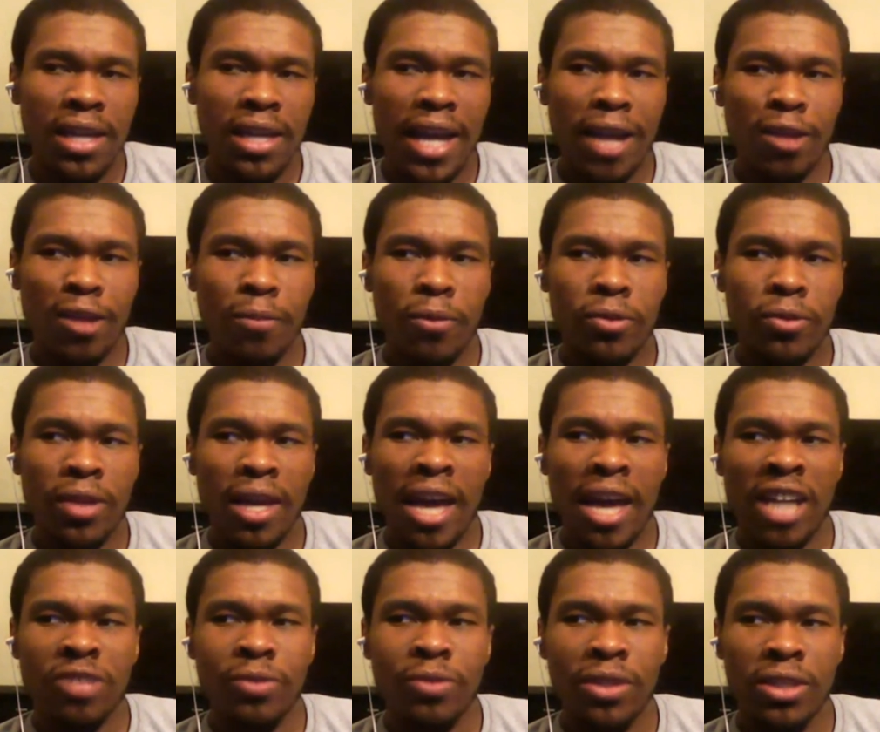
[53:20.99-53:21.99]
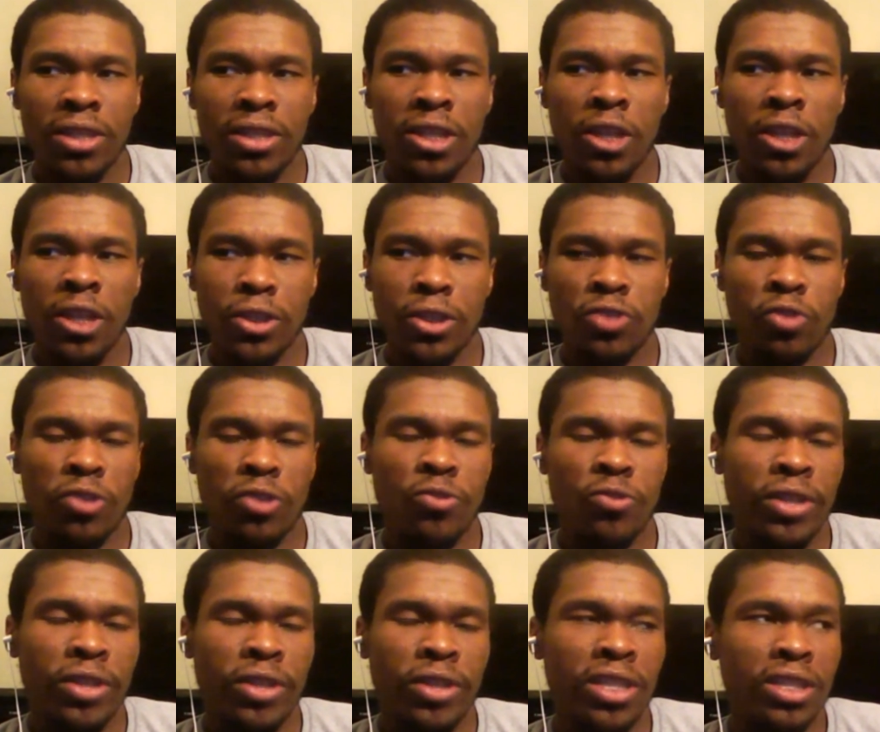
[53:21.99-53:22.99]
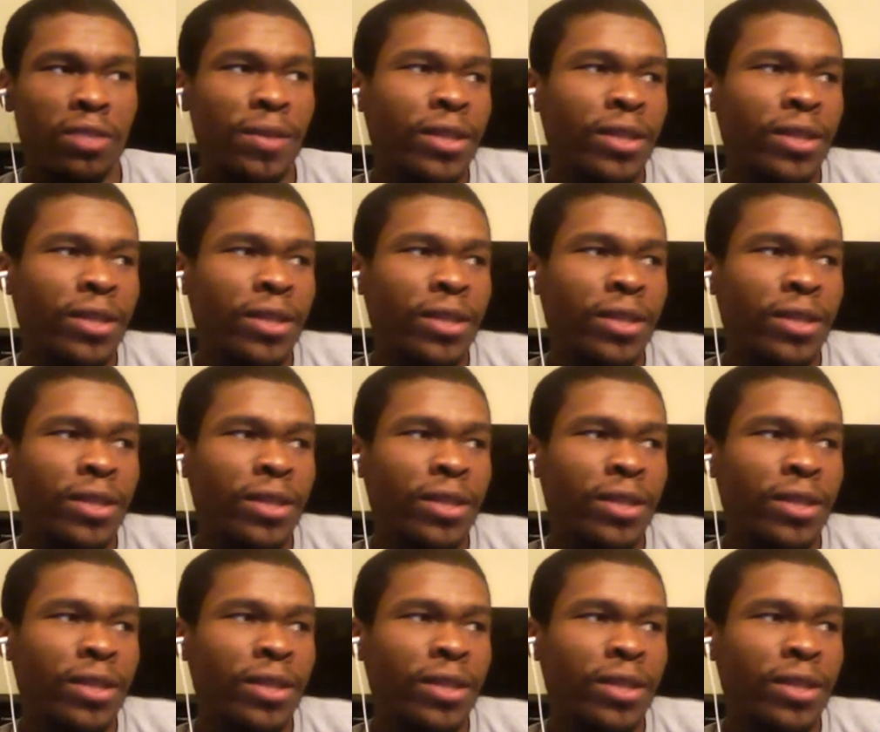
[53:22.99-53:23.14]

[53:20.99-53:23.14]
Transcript: as opposed to actually dealing with the structural conditions.